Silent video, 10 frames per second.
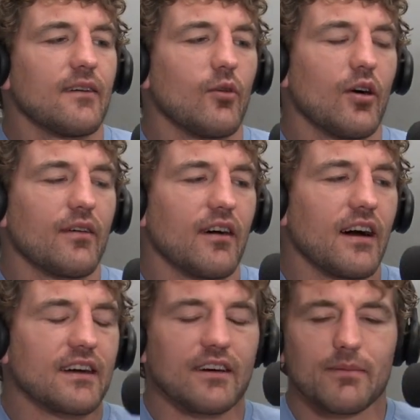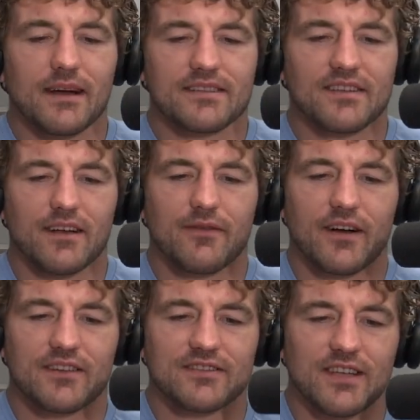Well, luckily my son
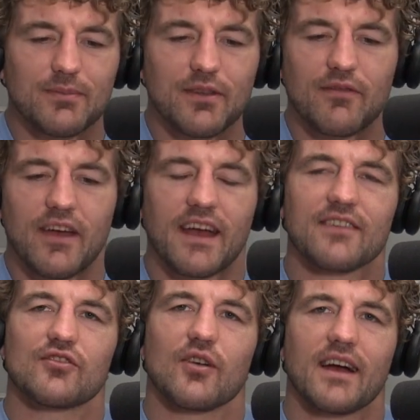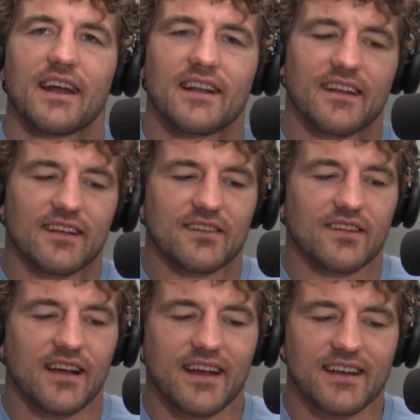fell asleep in the van, so I had a,
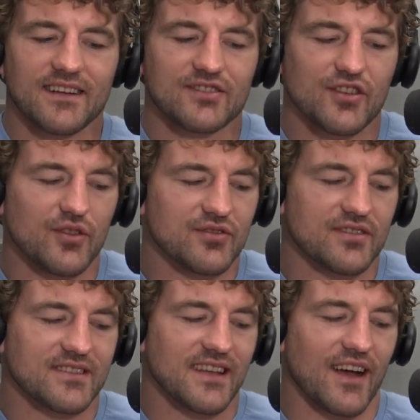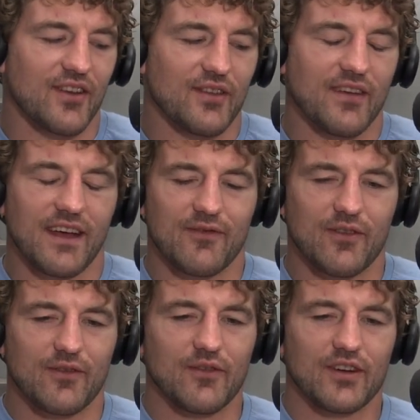I had an excuse to stay out in the van for
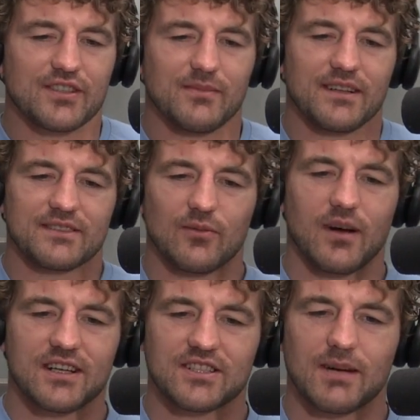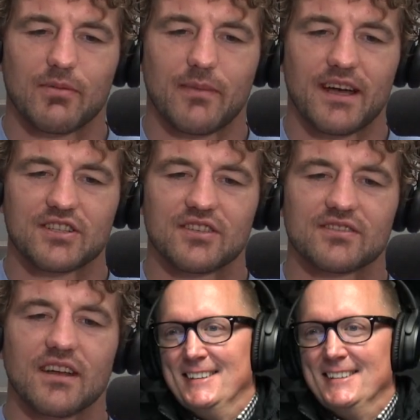a few extra minutes and watch a couple matches.
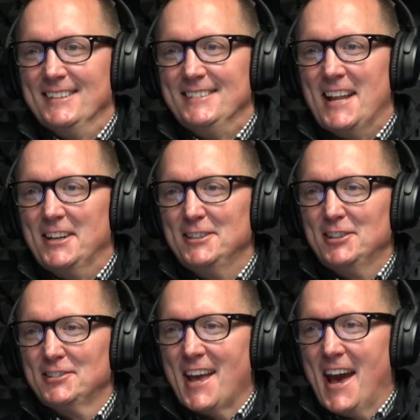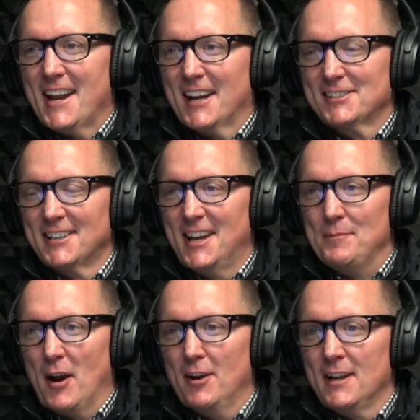Um, now, did your dad actually
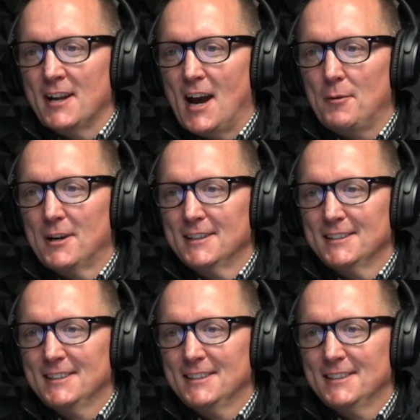get married in Iowa?